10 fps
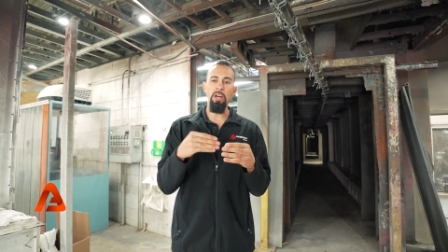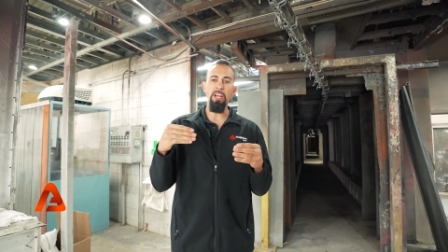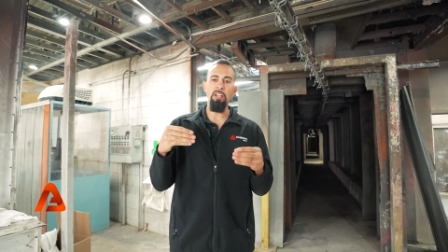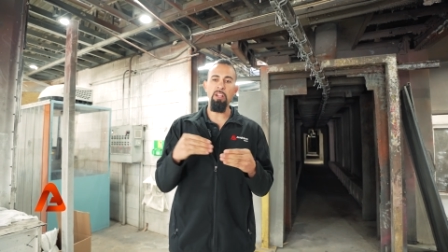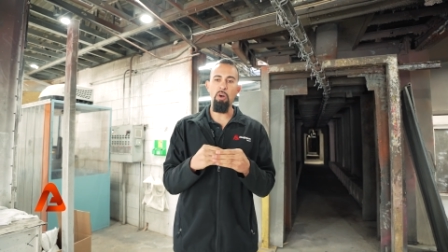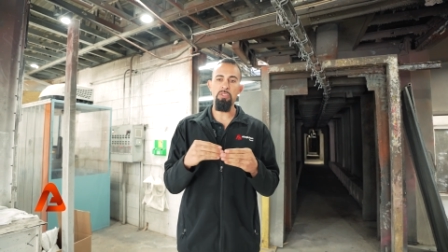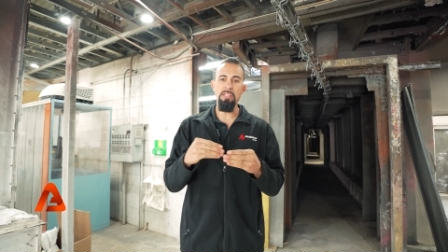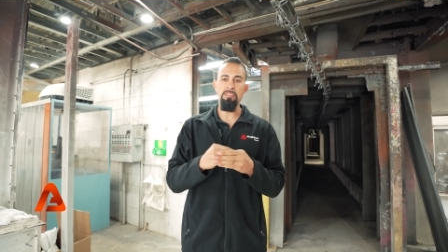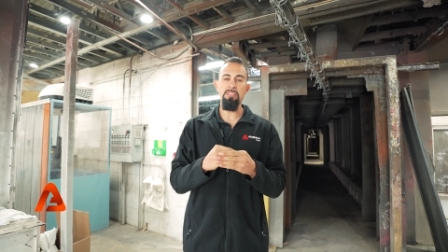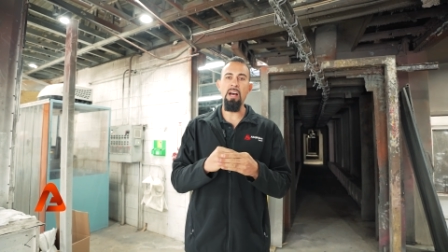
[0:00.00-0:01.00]
enclosed
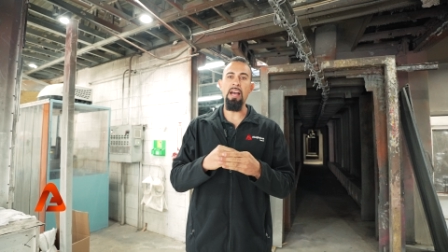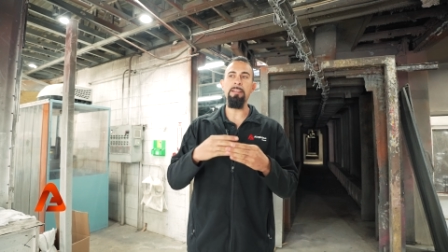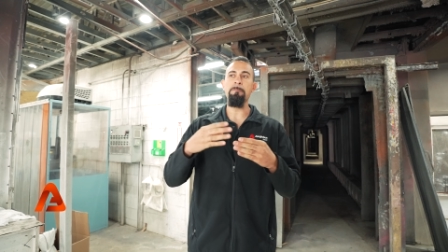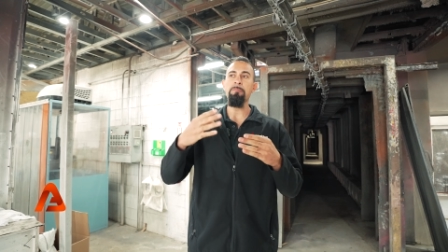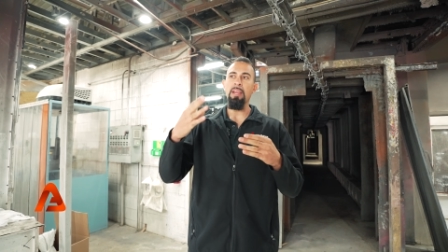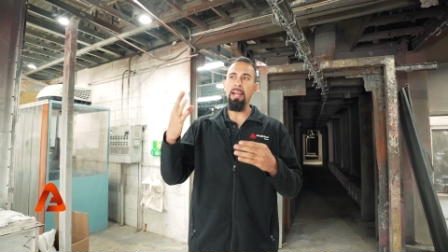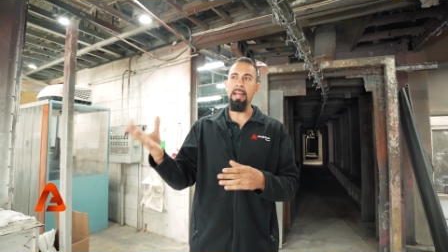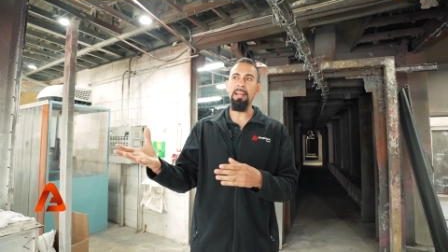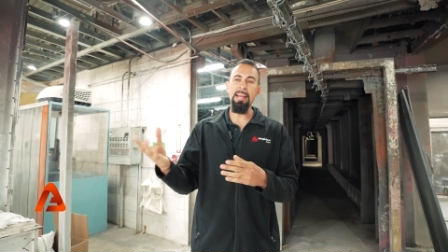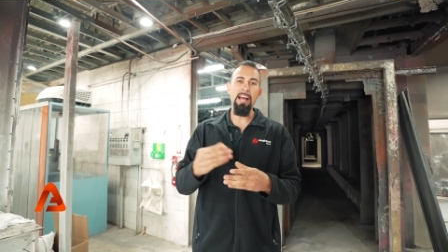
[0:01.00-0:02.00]
inside
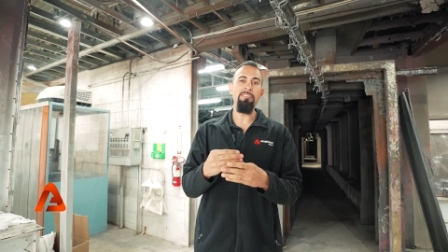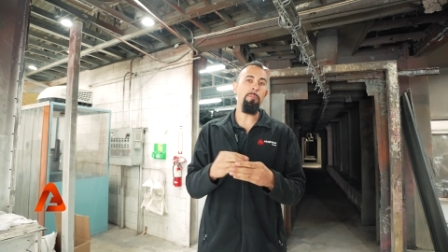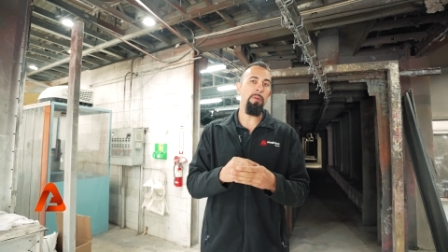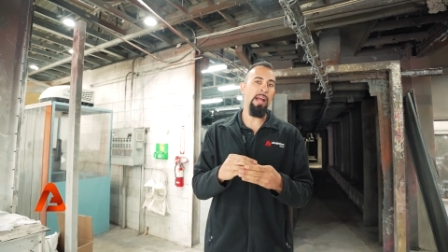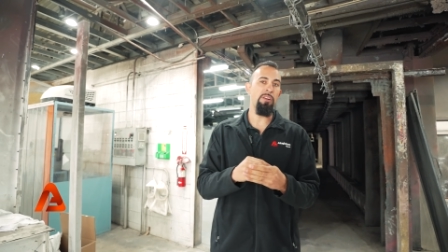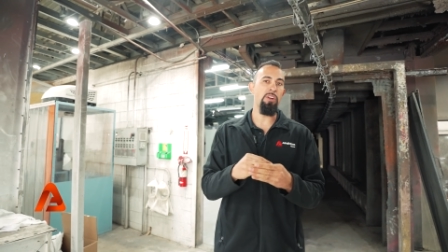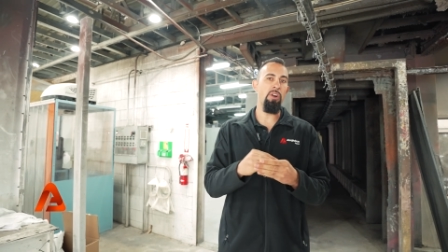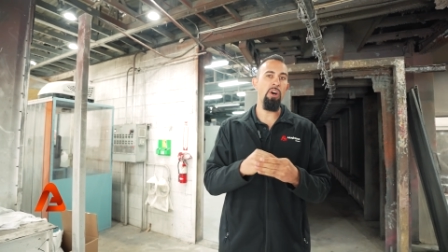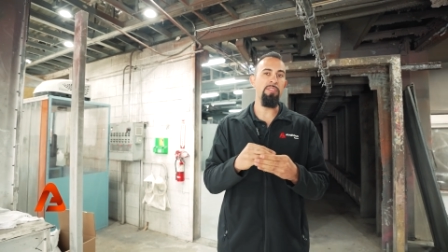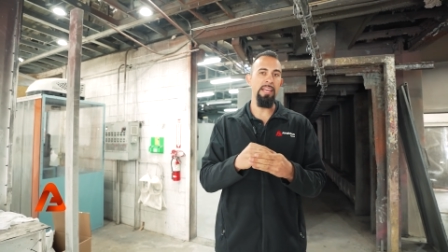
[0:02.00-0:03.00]
and have the
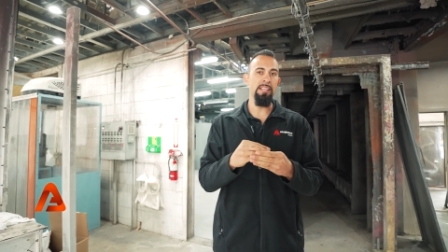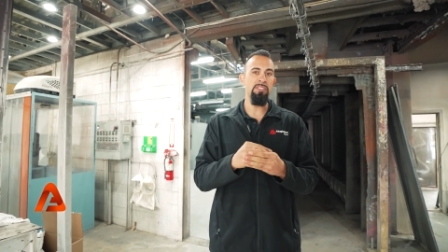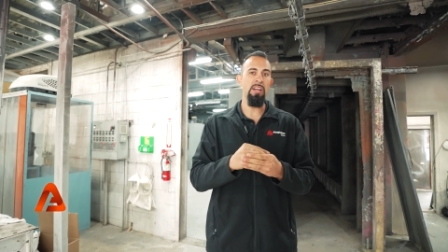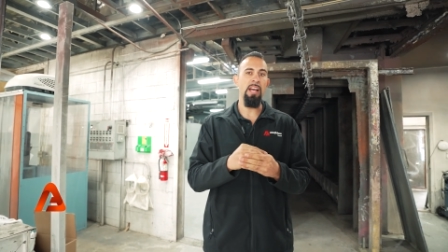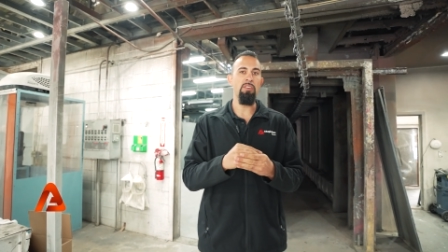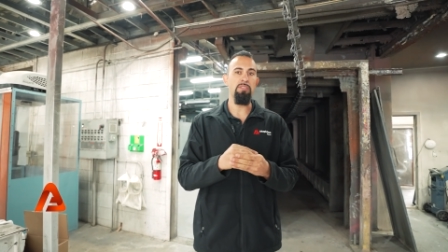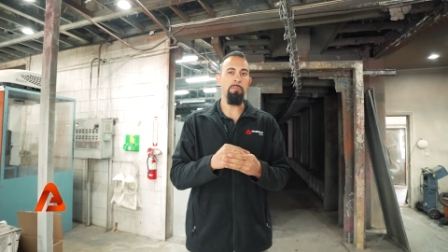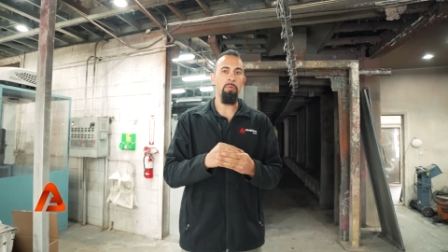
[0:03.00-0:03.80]
powder on the inside of the